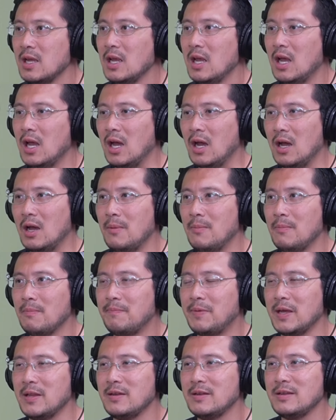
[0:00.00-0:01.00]
Um,
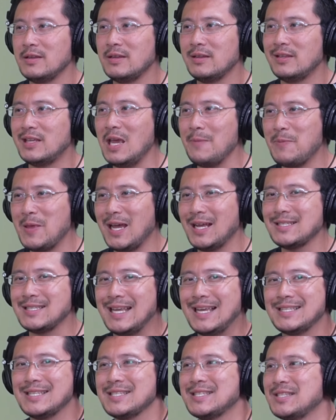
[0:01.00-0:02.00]
but KPIs
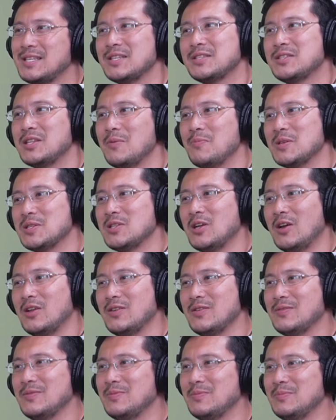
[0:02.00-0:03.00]
as a system is not
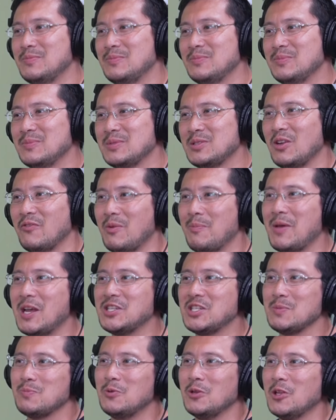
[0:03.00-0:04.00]
sort of a
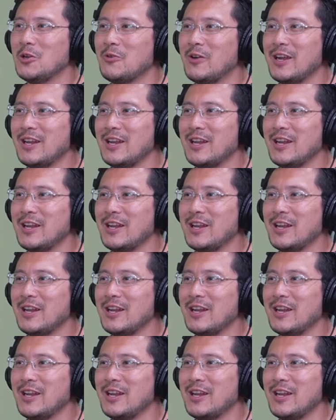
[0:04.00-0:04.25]
magic bullet, right?